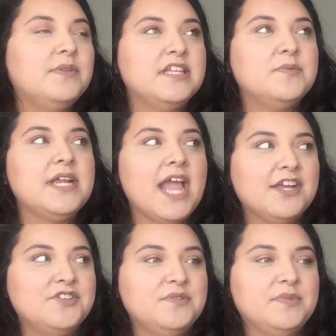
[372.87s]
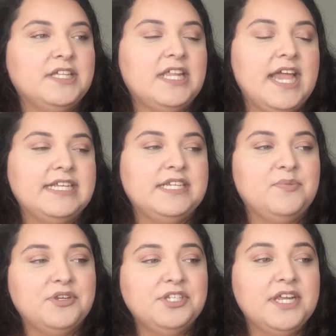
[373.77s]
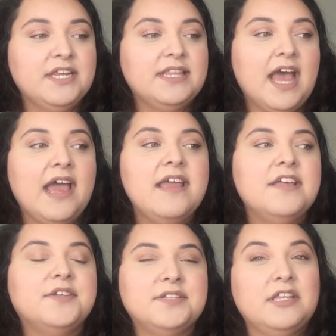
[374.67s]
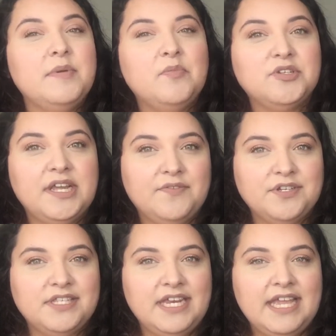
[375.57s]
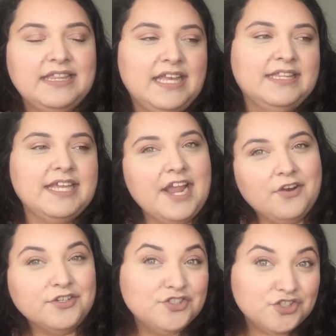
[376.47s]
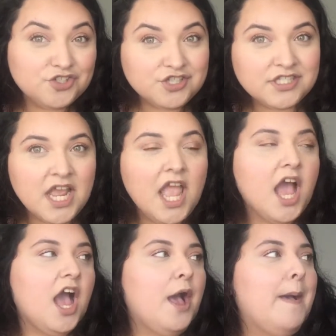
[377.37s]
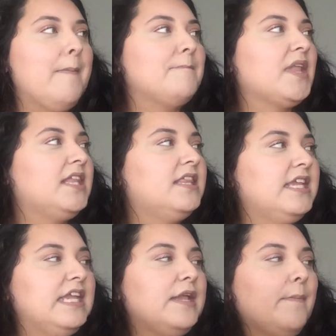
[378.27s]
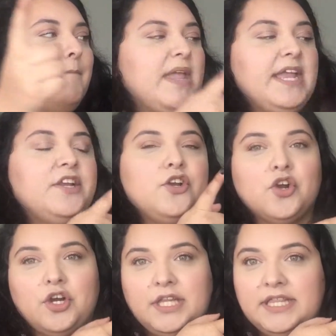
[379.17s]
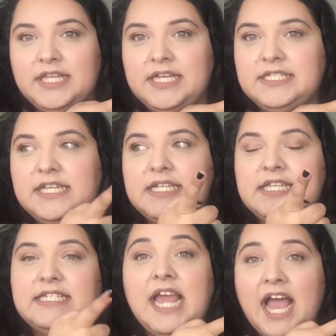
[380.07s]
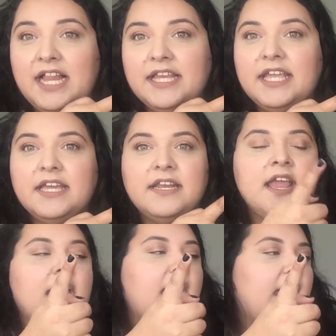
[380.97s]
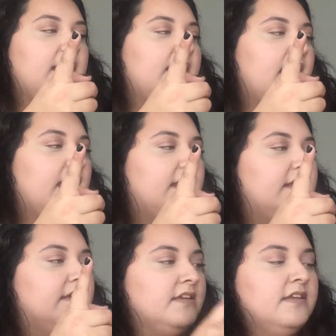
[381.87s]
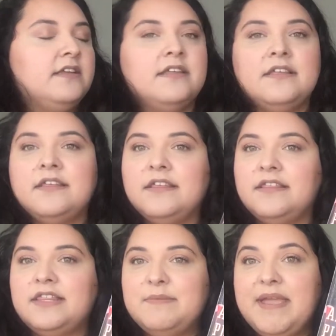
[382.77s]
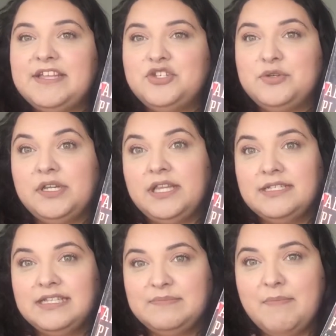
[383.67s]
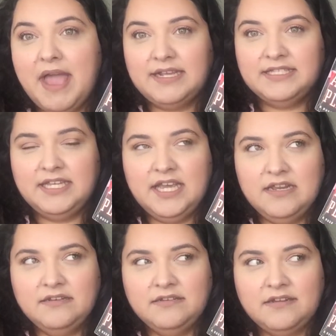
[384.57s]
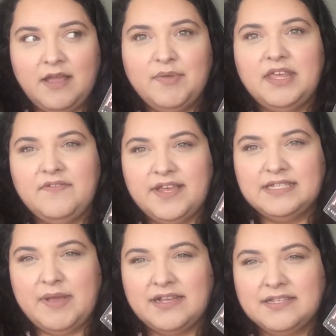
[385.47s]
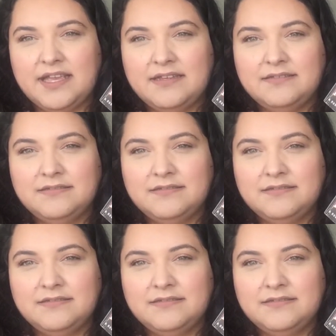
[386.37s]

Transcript: in this one I actually really liked and appreciated that there's a little bit more diversity in like the characters. The main girl in this is Italian, and then the main dude in this is Mexican. I believe he is Mexican.